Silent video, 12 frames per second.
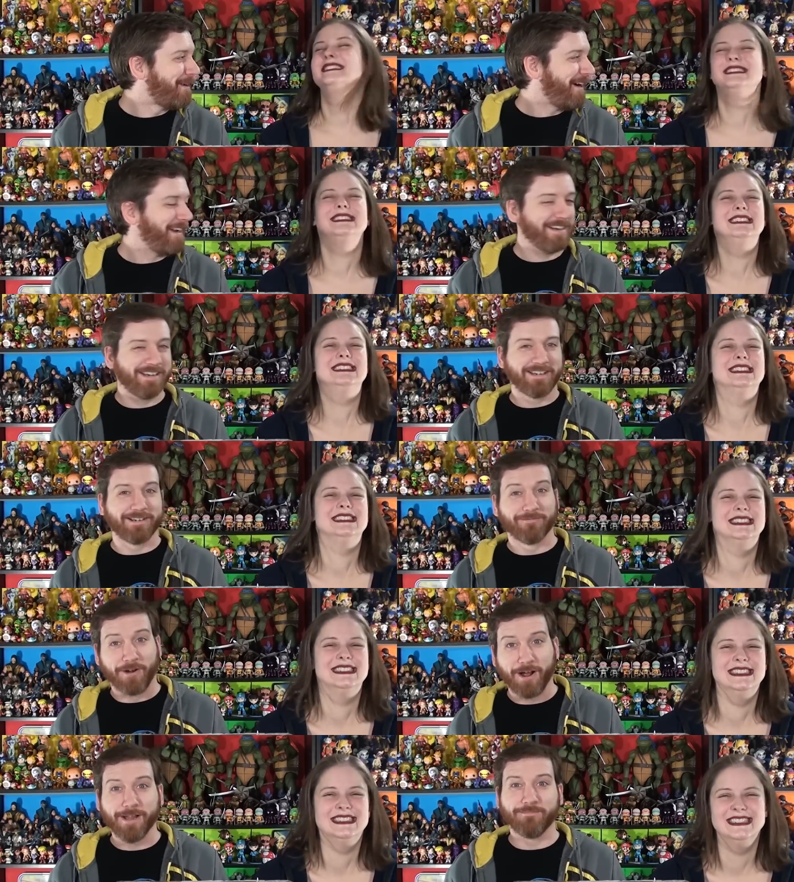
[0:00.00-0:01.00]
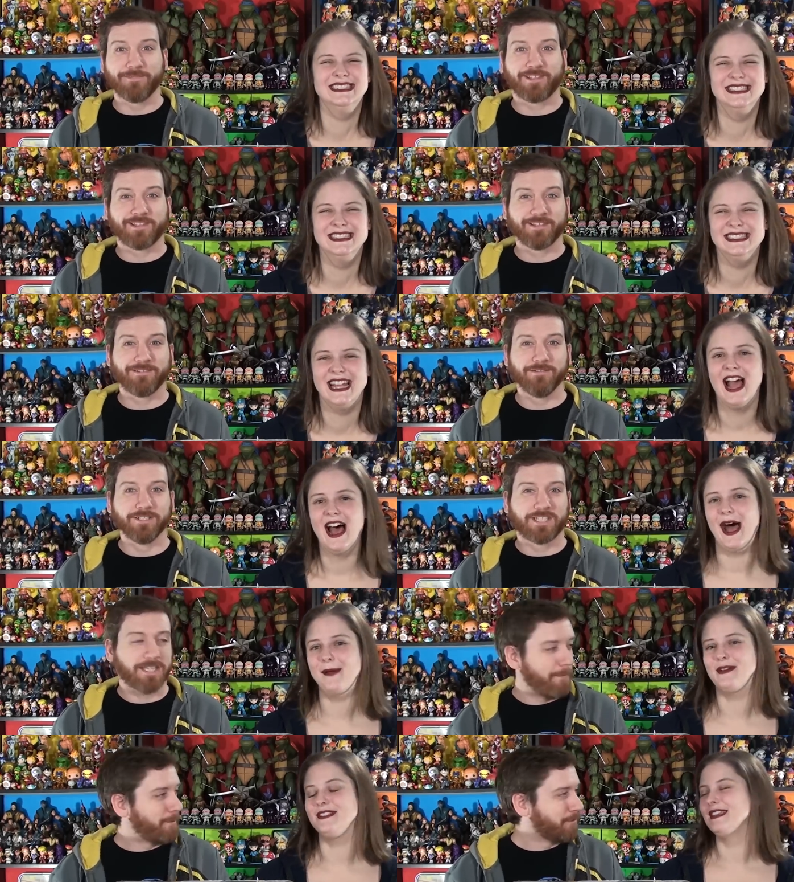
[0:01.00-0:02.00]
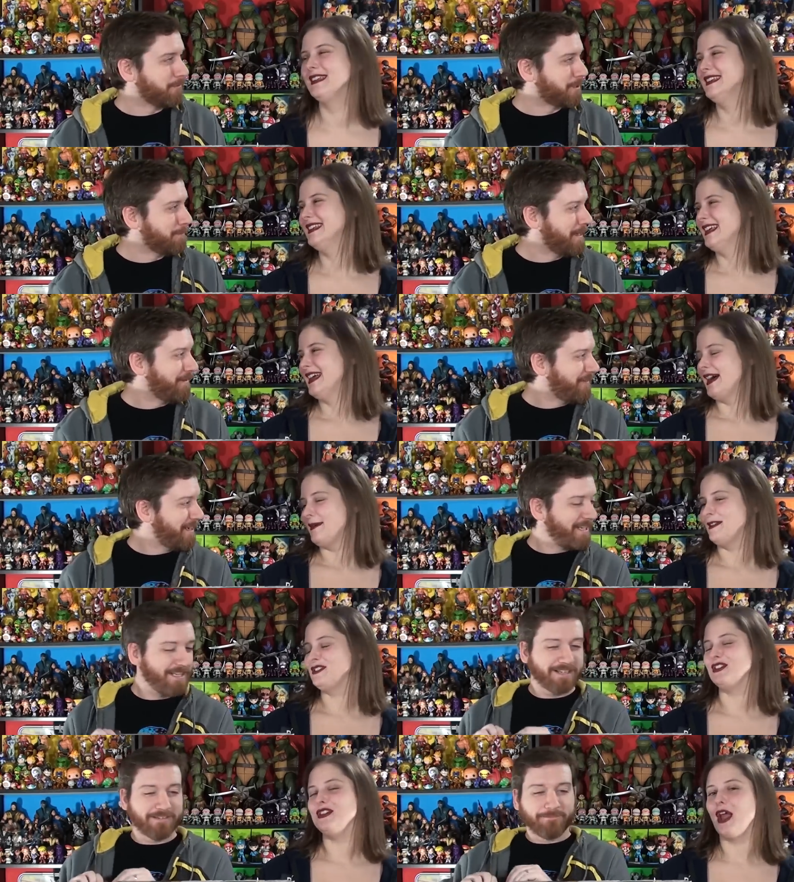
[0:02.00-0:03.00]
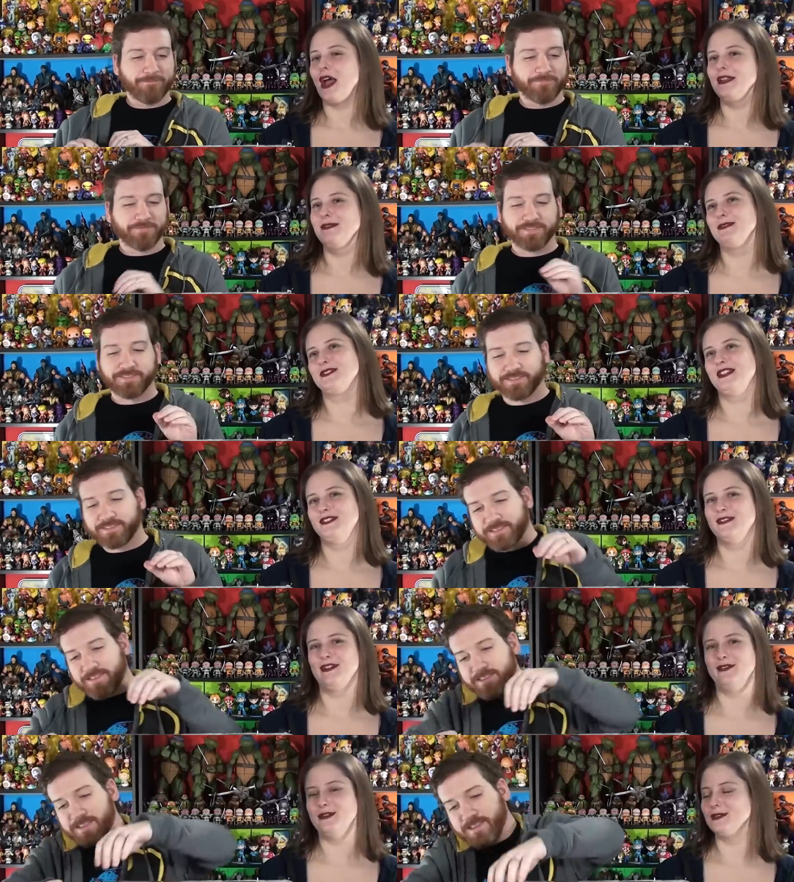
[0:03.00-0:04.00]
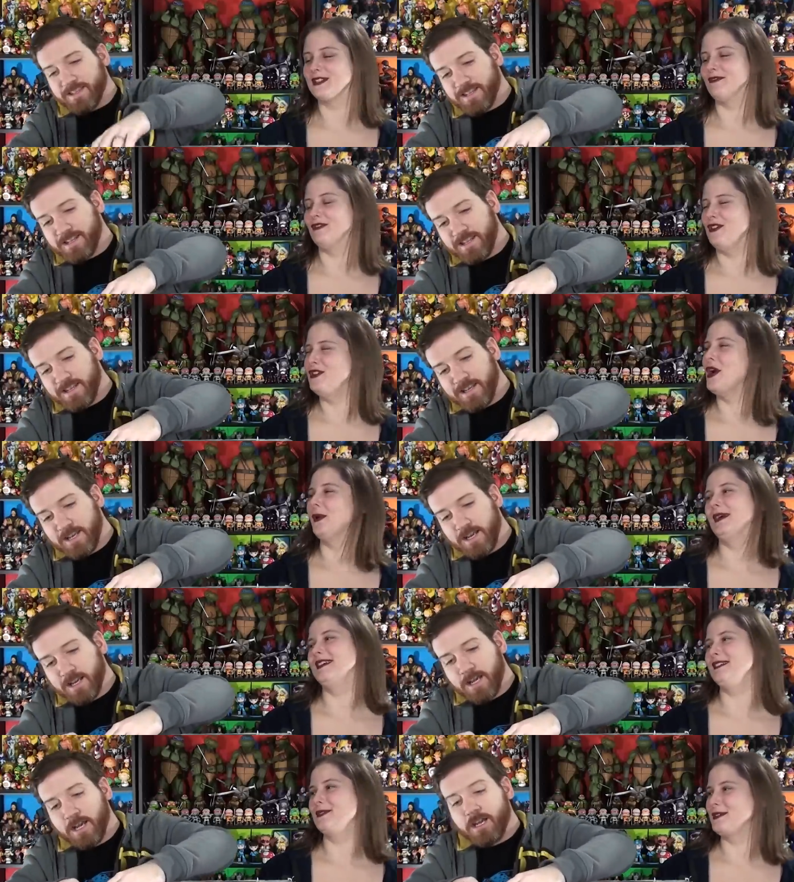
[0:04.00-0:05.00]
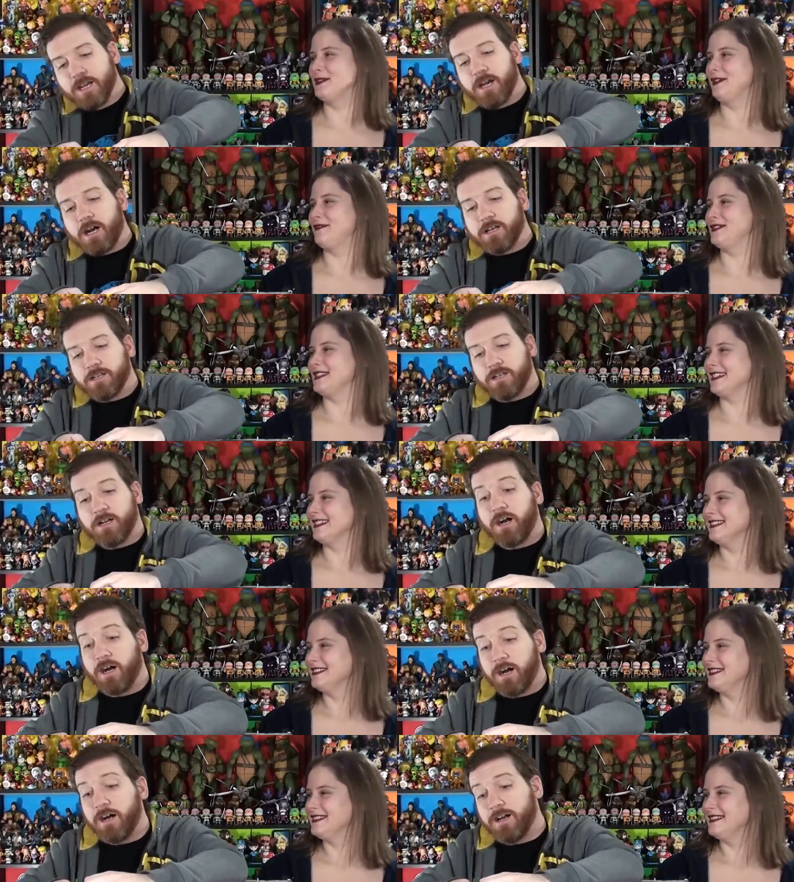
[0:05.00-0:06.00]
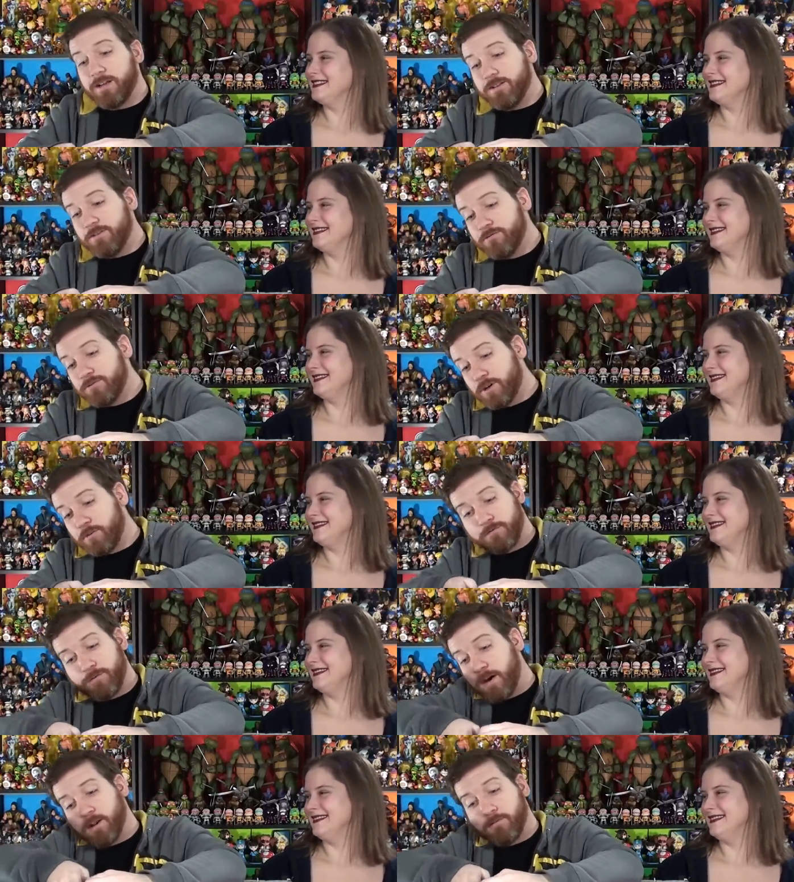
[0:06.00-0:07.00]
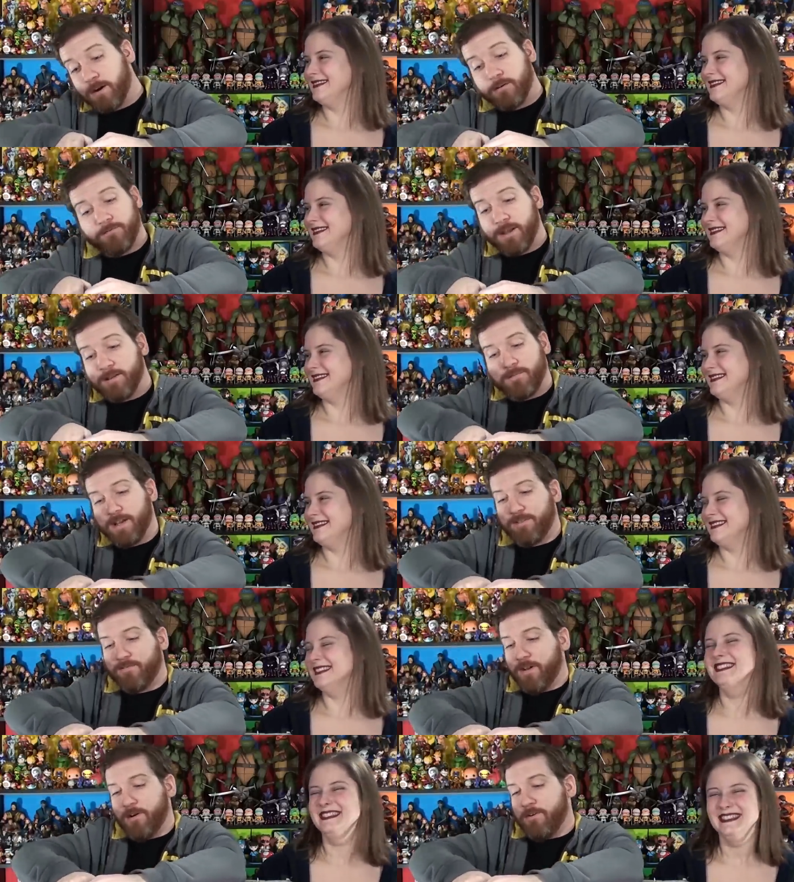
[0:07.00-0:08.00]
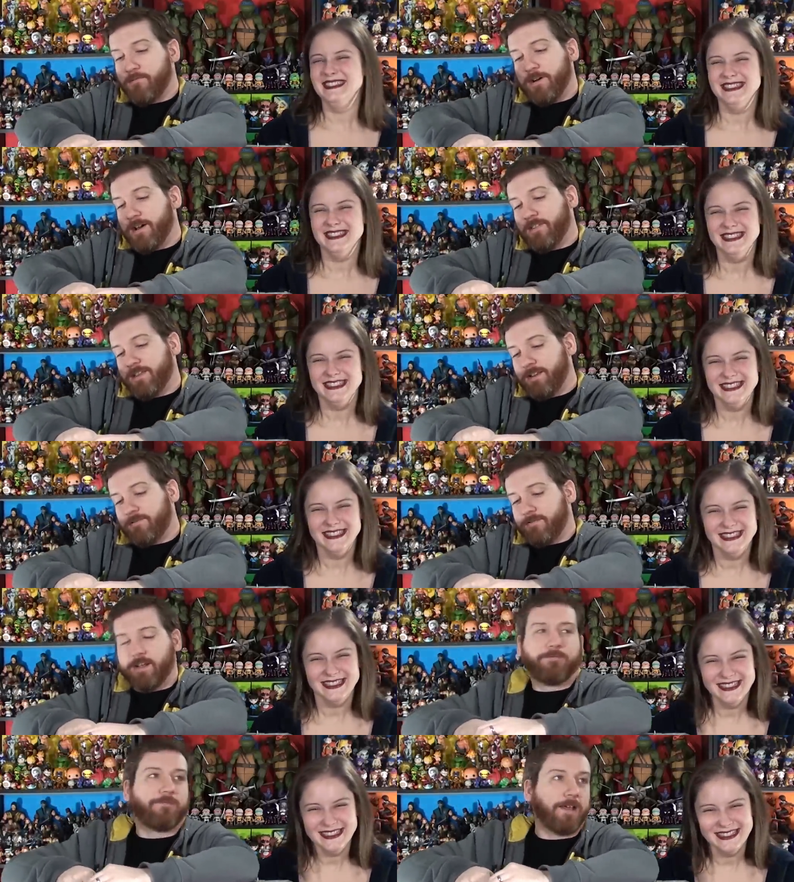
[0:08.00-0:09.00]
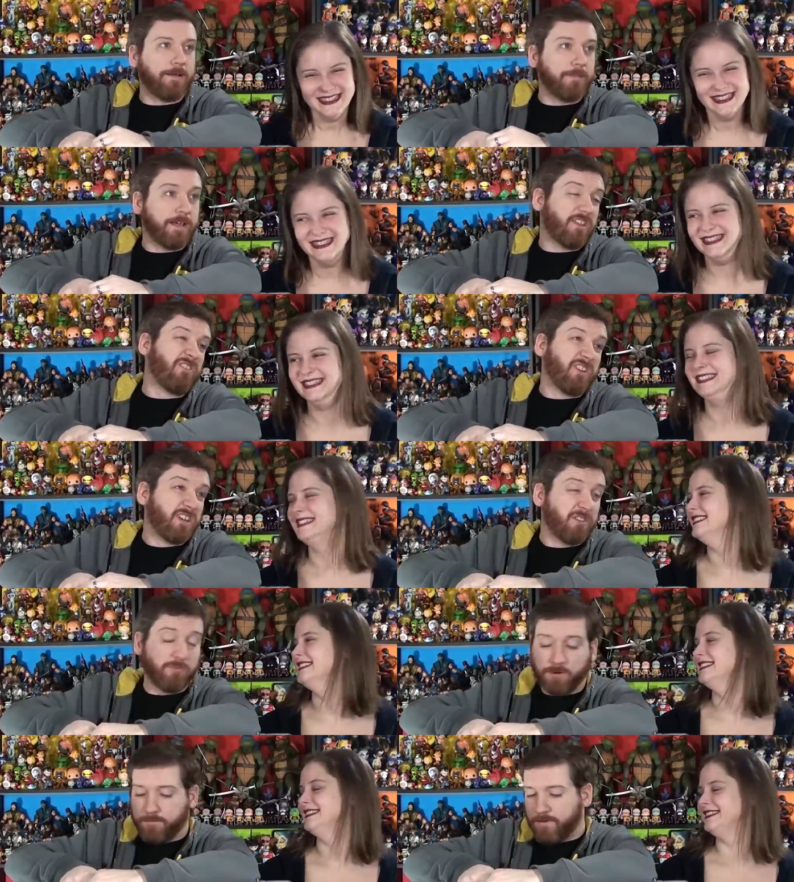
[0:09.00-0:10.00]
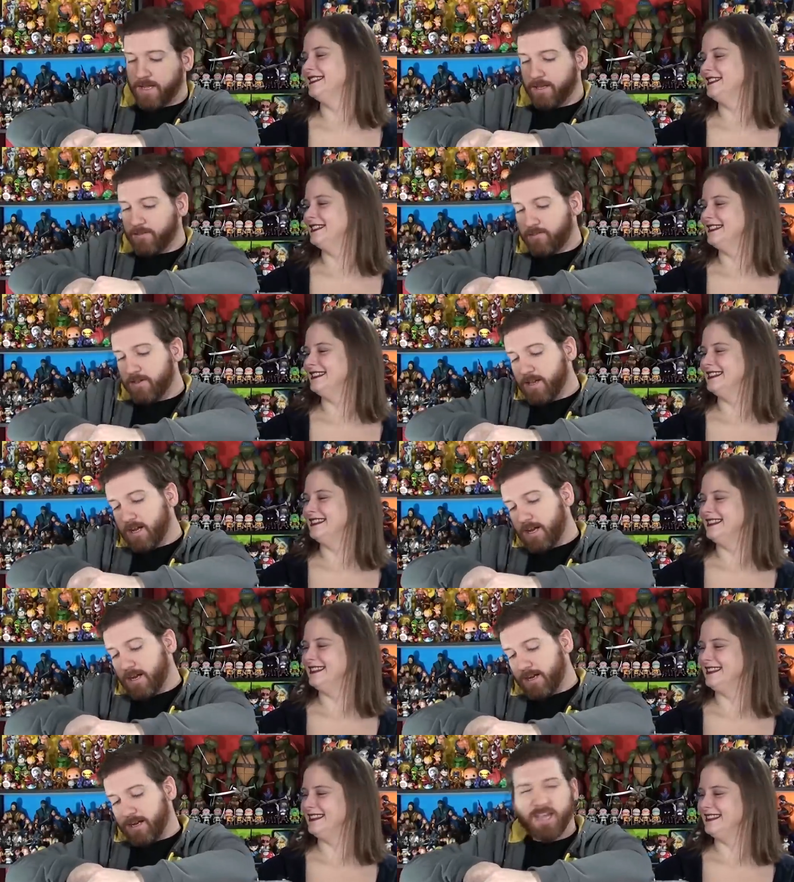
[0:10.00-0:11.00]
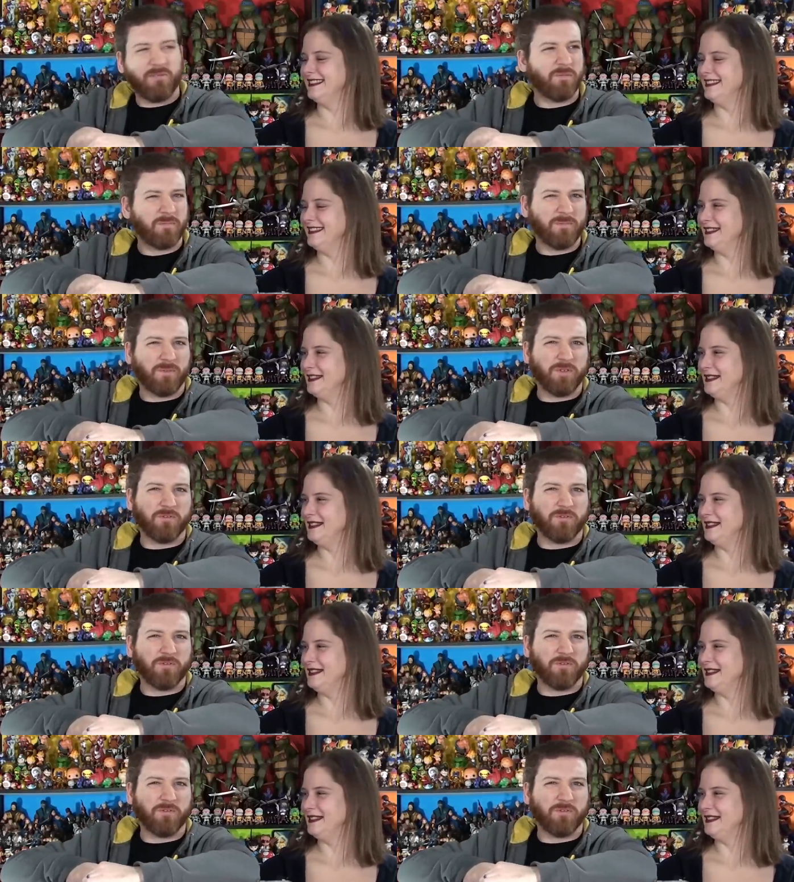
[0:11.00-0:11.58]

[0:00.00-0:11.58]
Speaker 1: on. It rhymes. Step bet, into a Schmid feed. I bet you ninety percent of our viewers have no idea what you're referencing.
Speaker 2: Ah, uh, you don't follow our fan base very well then. Not fan base. I don't like the word fans. Uh, I hate when people